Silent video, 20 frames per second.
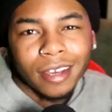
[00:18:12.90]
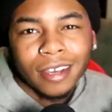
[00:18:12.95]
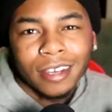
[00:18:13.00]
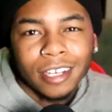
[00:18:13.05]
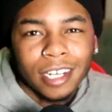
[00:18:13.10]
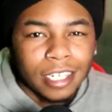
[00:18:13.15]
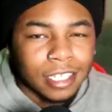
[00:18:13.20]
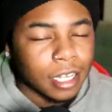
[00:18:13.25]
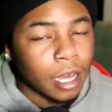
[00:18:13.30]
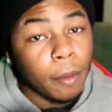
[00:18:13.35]
You know
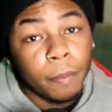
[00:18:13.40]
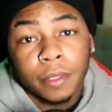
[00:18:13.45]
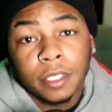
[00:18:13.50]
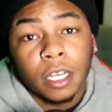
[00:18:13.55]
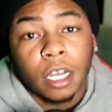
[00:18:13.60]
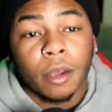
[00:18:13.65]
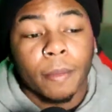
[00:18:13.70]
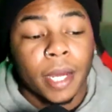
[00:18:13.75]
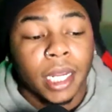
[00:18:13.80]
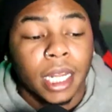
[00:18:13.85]
what I'm saying? I'm gonna
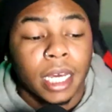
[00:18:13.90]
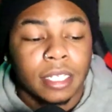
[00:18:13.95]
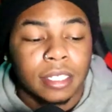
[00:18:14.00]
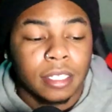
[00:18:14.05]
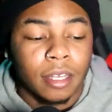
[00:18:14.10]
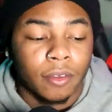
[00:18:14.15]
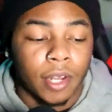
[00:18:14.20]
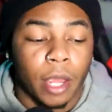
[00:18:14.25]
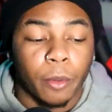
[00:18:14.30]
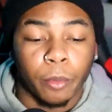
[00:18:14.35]
talk about a lot of
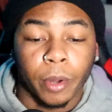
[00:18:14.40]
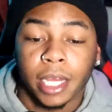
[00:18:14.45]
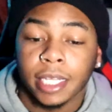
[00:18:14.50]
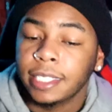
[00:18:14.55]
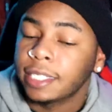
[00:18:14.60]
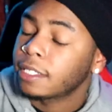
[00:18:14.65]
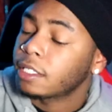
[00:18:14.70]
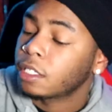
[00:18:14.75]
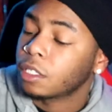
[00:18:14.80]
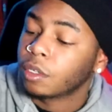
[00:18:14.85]
stuff like
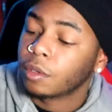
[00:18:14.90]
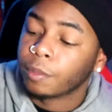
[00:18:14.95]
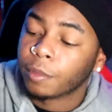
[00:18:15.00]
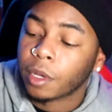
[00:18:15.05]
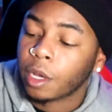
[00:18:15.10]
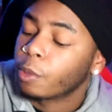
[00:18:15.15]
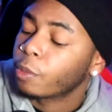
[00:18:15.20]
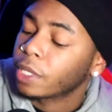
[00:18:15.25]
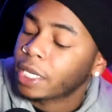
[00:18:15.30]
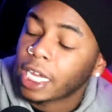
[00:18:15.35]
racism
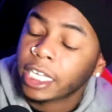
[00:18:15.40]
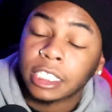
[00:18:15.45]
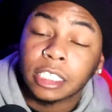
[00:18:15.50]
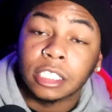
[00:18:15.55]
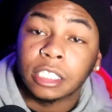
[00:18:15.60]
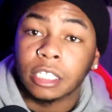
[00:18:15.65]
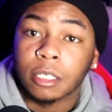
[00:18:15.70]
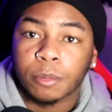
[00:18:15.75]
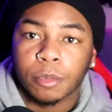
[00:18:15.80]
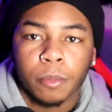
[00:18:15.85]
or uh,
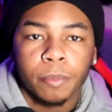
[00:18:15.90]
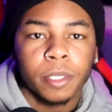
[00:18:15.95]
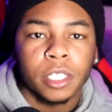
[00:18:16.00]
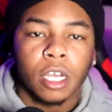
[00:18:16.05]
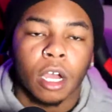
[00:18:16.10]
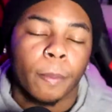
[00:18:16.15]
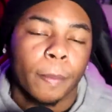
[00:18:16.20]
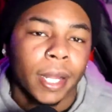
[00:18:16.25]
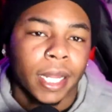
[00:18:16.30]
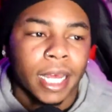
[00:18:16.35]
relationships. I'm gonna be
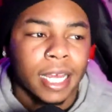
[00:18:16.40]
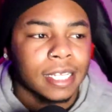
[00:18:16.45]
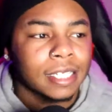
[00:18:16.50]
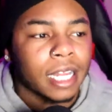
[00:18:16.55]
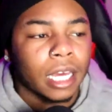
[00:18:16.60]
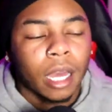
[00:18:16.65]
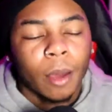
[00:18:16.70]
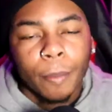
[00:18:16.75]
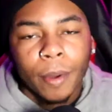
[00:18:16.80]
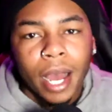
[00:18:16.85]
talking about like it's
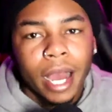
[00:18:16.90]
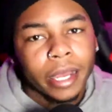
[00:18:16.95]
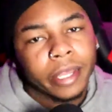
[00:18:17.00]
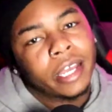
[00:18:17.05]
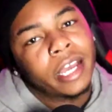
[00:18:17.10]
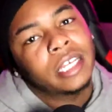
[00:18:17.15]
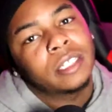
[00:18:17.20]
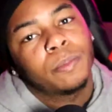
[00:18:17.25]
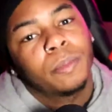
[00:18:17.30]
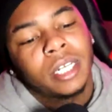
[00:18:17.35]
like a
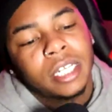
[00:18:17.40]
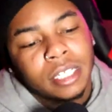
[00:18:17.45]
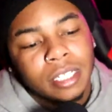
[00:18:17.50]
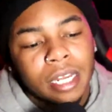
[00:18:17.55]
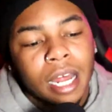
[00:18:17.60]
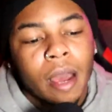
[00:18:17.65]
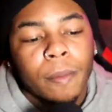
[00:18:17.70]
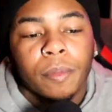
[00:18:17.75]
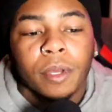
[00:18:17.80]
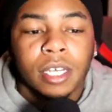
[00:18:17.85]
podcast, but it's
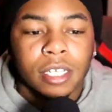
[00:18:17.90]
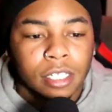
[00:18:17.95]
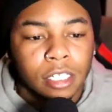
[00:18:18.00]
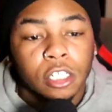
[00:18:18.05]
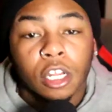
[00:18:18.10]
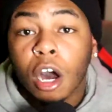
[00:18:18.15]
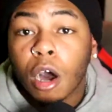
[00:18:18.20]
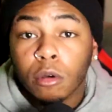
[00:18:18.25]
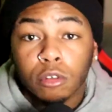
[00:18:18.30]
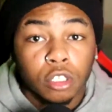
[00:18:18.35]
not because
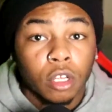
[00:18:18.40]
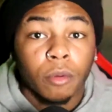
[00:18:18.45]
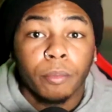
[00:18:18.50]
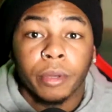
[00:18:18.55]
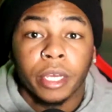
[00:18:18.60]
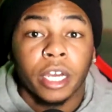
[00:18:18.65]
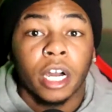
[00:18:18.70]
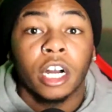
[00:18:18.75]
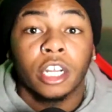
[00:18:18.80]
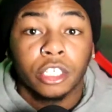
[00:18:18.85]
it's always gonna
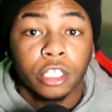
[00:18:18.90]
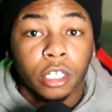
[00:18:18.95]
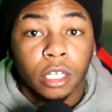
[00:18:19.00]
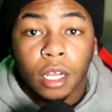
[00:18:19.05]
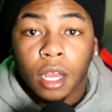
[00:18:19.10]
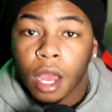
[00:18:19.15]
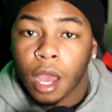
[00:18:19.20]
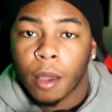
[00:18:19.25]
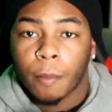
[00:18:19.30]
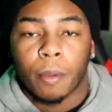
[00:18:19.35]
be under
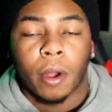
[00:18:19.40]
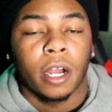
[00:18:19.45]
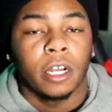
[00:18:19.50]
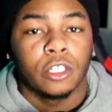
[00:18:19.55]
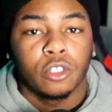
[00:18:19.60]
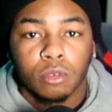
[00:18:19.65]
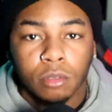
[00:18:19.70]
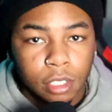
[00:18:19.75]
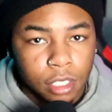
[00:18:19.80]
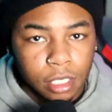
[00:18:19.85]
probably
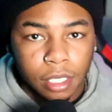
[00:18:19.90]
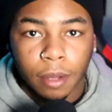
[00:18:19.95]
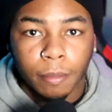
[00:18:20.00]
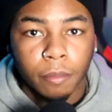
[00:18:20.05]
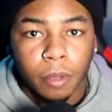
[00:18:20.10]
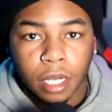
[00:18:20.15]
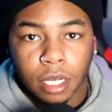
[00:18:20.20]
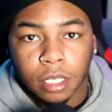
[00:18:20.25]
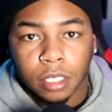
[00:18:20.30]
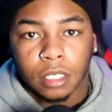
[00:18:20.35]
20 some
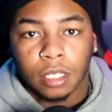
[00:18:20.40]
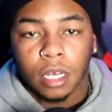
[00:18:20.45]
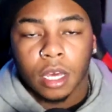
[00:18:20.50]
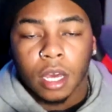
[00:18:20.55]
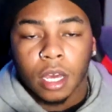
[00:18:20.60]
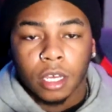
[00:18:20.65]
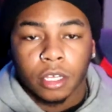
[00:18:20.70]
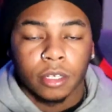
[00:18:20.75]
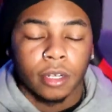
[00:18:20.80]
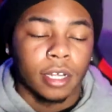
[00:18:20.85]
minutes.
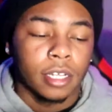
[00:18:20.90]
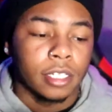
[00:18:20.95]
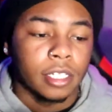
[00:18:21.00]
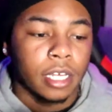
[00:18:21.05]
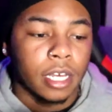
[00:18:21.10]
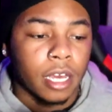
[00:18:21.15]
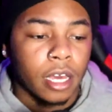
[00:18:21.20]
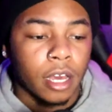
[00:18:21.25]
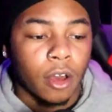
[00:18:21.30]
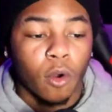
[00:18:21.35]
You know what I'm
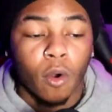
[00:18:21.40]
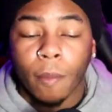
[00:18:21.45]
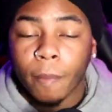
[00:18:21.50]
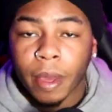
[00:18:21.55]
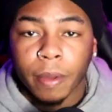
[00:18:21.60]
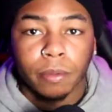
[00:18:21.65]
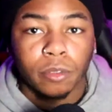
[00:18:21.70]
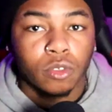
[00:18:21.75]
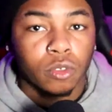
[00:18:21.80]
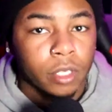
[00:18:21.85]
saying? Or
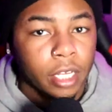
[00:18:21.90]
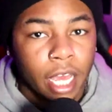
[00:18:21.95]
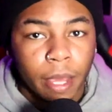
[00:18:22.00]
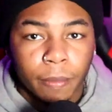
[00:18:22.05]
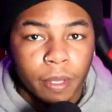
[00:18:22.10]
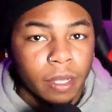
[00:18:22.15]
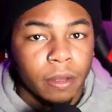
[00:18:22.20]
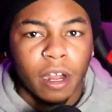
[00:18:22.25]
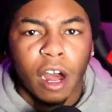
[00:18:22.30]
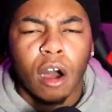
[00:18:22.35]
maybe 28
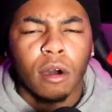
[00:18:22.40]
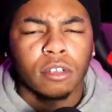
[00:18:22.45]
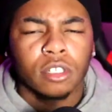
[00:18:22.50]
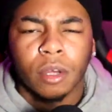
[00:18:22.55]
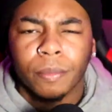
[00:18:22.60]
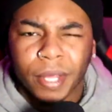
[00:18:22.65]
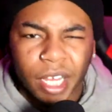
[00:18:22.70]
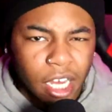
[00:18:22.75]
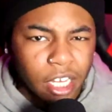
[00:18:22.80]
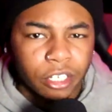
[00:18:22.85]
minutes. It's always
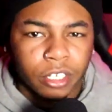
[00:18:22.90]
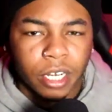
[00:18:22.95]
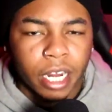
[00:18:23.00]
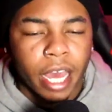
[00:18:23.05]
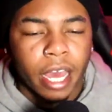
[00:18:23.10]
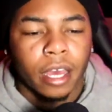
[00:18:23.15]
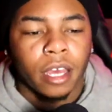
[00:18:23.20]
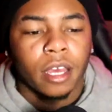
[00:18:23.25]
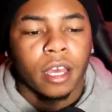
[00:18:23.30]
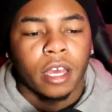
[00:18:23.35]
gonna be under
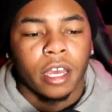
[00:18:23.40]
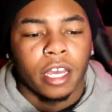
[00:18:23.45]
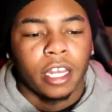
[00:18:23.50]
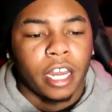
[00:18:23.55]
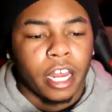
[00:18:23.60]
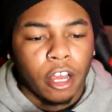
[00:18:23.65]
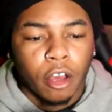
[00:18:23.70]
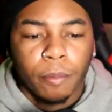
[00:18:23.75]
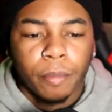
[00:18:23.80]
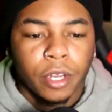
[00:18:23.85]
that. It
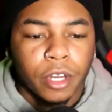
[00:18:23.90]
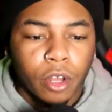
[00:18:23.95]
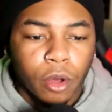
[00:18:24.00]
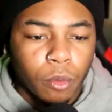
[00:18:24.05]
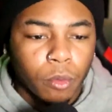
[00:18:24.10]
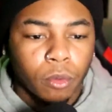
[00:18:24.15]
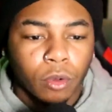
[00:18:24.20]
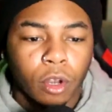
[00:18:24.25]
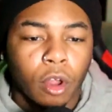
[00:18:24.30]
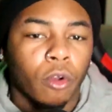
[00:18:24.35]
ain't gonna be no
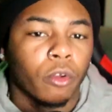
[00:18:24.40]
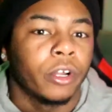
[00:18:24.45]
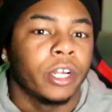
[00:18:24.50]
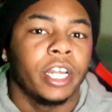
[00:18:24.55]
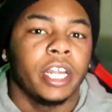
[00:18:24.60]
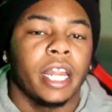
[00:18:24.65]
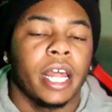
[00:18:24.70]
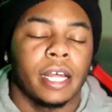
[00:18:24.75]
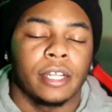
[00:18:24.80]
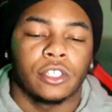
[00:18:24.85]
longer
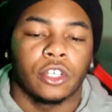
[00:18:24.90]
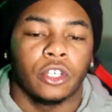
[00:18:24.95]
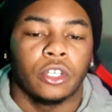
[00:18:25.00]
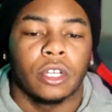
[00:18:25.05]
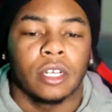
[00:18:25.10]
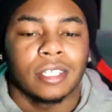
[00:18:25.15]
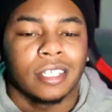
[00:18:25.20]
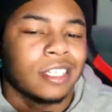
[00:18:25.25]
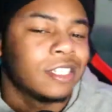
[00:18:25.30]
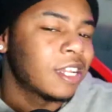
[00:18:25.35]
than that. So you know
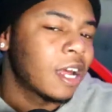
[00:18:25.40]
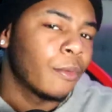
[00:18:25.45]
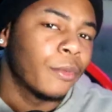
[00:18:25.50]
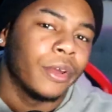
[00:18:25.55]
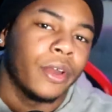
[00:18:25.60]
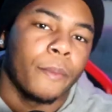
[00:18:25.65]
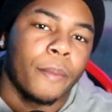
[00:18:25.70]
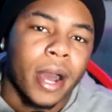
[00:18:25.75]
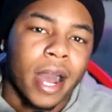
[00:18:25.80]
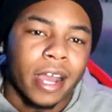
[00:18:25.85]
what I'm saying? It's not
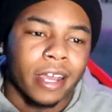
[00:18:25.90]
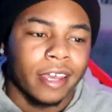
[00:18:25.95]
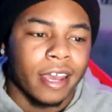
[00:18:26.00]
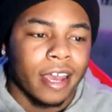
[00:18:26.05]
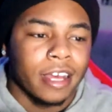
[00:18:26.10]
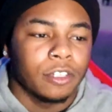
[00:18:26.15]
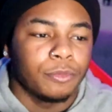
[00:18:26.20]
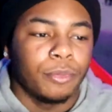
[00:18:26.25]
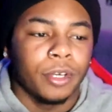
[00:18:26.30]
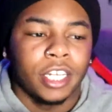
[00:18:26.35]
really a
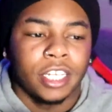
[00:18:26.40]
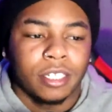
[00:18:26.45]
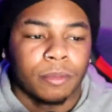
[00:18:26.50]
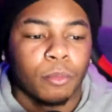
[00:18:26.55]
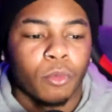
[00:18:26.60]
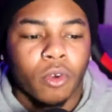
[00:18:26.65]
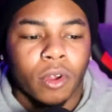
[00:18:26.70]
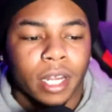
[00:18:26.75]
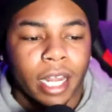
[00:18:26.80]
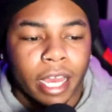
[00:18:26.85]
podcast, but it's
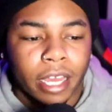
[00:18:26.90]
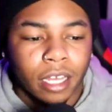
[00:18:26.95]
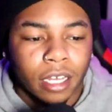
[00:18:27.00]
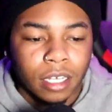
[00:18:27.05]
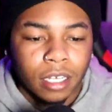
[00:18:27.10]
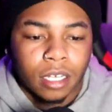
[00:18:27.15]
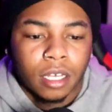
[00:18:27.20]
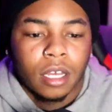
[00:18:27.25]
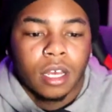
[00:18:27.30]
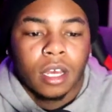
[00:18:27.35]
more like
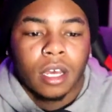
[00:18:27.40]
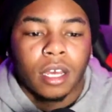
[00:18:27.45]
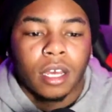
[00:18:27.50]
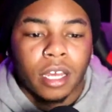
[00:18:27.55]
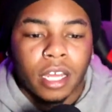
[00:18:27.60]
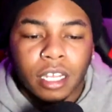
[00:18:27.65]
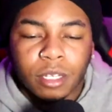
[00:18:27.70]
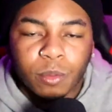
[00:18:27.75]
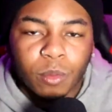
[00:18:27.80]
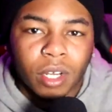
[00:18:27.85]
a
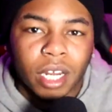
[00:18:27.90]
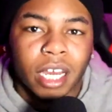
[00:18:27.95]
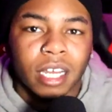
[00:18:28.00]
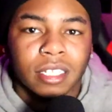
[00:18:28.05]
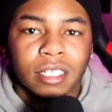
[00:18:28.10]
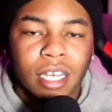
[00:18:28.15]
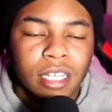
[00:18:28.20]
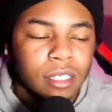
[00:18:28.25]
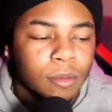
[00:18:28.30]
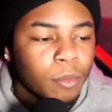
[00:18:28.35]
it's more like a
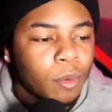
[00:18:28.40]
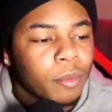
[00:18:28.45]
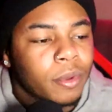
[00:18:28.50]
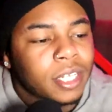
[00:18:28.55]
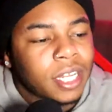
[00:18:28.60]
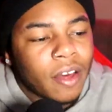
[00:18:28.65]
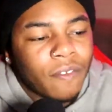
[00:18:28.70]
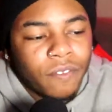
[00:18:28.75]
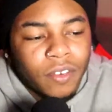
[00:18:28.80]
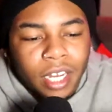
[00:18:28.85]
testimony
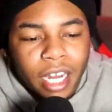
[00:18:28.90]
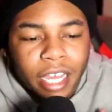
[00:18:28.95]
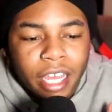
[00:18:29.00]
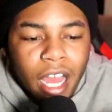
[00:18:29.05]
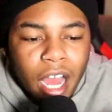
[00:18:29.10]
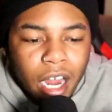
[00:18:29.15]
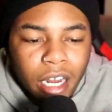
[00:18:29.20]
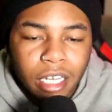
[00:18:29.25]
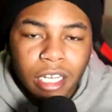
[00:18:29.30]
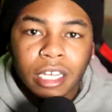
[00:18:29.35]
because I feel like
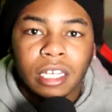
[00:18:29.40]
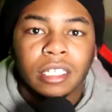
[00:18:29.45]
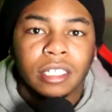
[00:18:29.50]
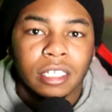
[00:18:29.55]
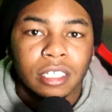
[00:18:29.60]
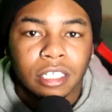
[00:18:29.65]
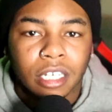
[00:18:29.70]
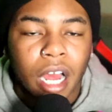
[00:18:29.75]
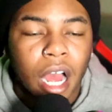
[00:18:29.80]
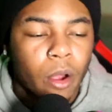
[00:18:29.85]
y'all need
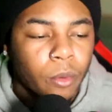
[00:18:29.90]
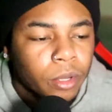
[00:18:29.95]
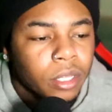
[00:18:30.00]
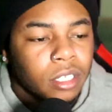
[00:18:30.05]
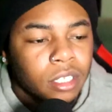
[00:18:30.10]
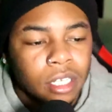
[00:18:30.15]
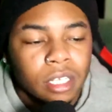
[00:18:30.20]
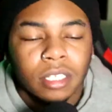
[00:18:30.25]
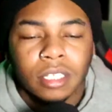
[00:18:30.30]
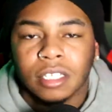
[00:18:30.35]
this. Y'all
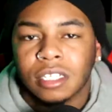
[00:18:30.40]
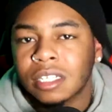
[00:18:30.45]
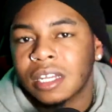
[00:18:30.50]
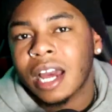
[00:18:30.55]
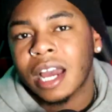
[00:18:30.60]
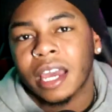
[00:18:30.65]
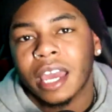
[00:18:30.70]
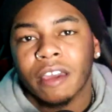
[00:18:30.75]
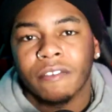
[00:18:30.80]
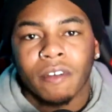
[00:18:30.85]
really need this. And
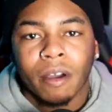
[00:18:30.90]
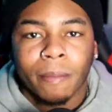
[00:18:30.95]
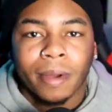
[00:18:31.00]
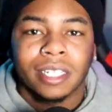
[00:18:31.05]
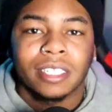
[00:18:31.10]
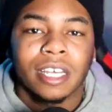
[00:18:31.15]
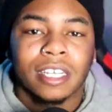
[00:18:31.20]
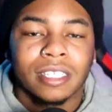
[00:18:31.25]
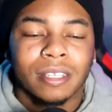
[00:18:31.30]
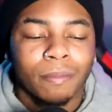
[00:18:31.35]
I gave out my
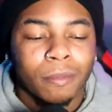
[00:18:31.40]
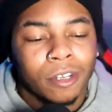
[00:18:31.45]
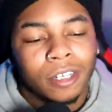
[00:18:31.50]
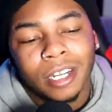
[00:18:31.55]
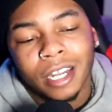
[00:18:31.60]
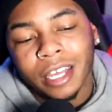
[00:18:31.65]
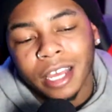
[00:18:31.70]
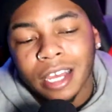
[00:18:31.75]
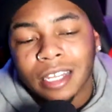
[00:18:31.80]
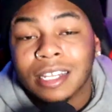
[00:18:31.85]

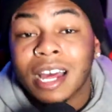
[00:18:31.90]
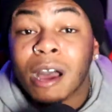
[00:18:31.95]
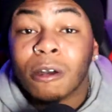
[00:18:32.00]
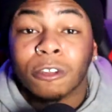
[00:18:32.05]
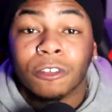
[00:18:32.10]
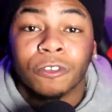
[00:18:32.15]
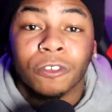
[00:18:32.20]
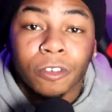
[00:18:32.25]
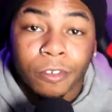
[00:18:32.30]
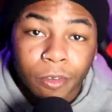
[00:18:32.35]
testimony. Like, yes, I
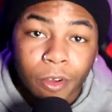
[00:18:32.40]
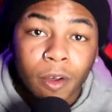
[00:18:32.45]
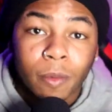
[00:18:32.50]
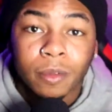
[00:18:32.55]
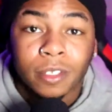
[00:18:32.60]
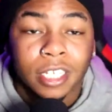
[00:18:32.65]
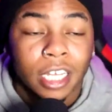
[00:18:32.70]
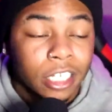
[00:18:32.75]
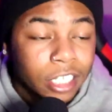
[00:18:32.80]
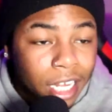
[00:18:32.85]
was free from
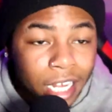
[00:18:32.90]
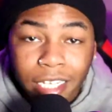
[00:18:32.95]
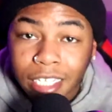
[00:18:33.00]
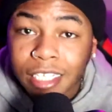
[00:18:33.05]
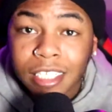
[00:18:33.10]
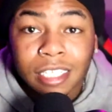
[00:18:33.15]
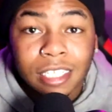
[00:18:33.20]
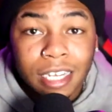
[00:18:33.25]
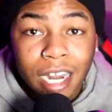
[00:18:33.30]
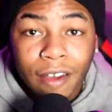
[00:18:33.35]
homosexuality.
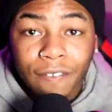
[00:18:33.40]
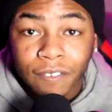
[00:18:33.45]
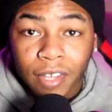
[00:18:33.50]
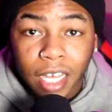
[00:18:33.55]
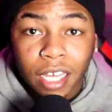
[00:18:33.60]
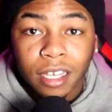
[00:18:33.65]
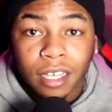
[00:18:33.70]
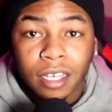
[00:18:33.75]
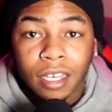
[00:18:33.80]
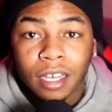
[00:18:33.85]
This is not
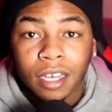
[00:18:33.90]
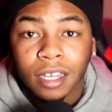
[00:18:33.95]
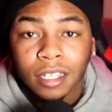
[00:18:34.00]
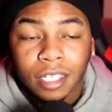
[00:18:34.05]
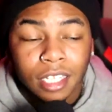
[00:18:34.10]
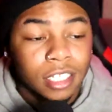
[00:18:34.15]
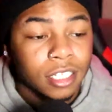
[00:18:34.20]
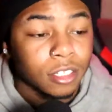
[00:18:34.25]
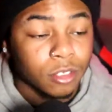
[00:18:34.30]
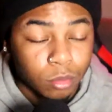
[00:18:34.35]
fake.
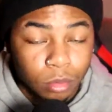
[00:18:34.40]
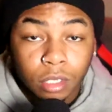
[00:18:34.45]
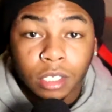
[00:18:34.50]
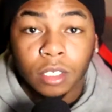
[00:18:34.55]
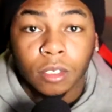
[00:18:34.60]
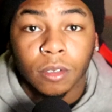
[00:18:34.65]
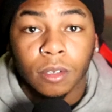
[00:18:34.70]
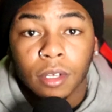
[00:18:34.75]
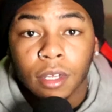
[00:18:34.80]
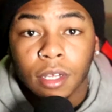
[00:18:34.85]
This is
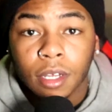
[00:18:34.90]
real.